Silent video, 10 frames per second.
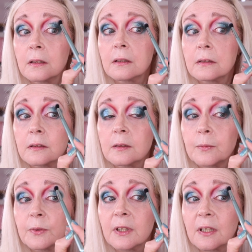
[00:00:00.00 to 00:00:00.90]
Just to
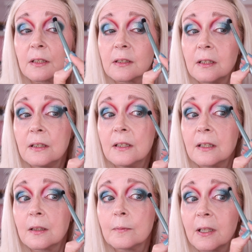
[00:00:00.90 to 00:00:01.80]
bring that a
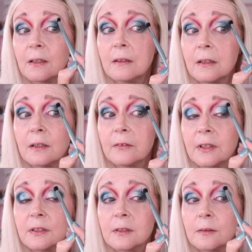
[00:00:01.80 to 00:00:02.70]
little bit higher
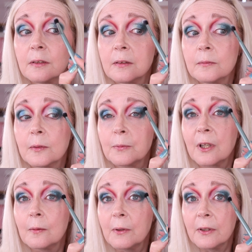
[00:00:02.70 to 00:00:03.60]
into my
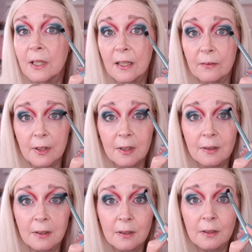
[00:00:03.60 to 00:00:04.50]
brow bone area.
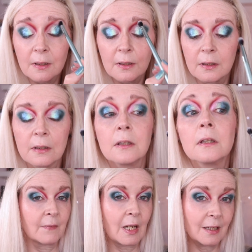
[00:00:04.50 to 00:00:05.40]

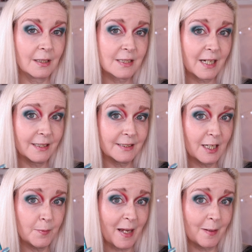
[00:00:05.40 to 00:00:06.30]
I'm going to take
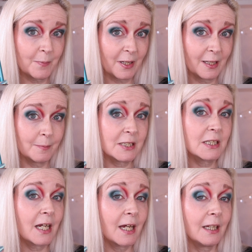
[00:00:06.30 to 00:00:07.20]
Deep End by Urban
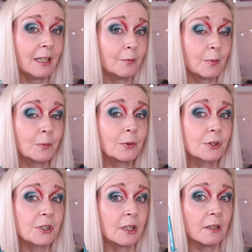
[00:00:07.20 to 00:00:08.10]
Decay in my
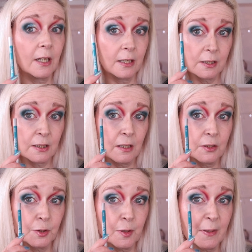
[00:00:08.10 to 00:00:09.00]
waterline
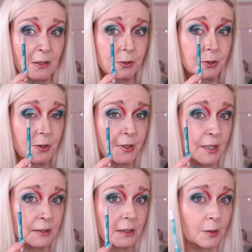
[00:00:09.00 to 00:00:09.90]
to about
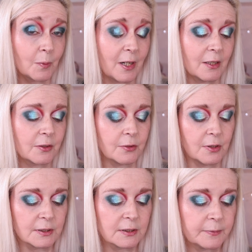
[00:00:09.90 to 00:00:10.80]
2/3 of the way
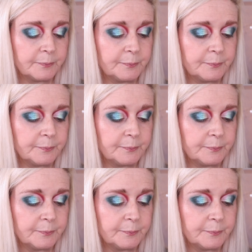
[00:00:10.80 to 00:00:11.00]
across.